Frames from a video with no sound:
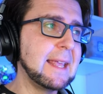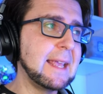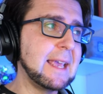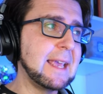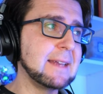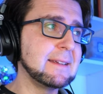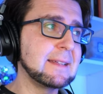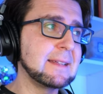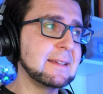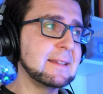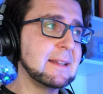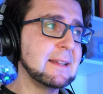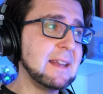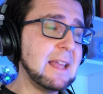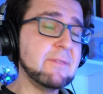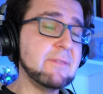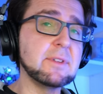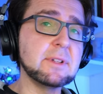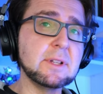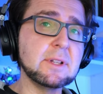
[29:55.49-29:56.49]
And then the
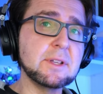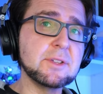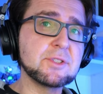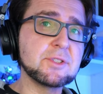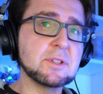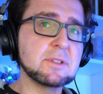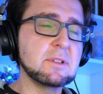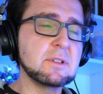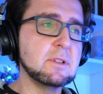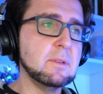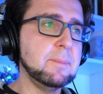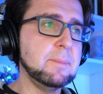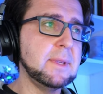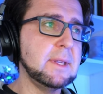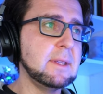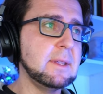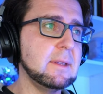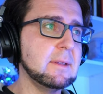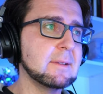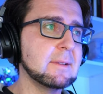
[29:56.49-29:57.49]
level is just going to
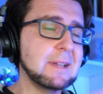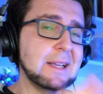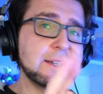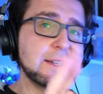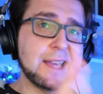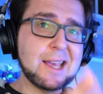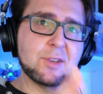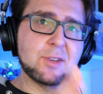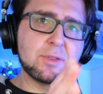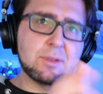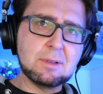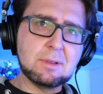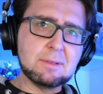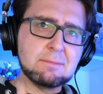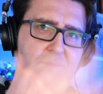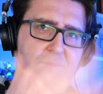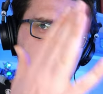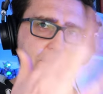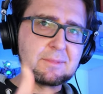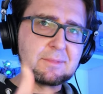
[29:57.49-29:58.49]
be like the
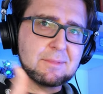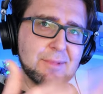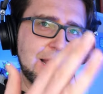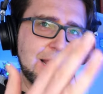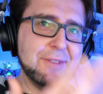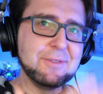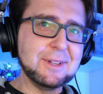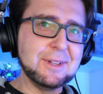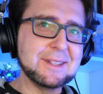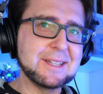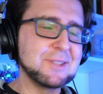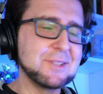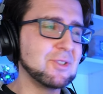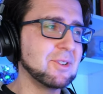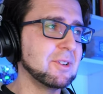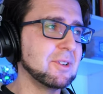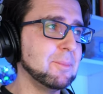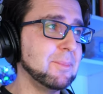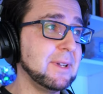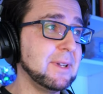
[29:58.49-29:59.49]
actual level that you're
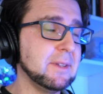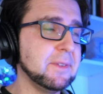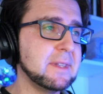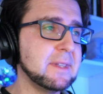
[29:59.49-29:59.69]
going to build.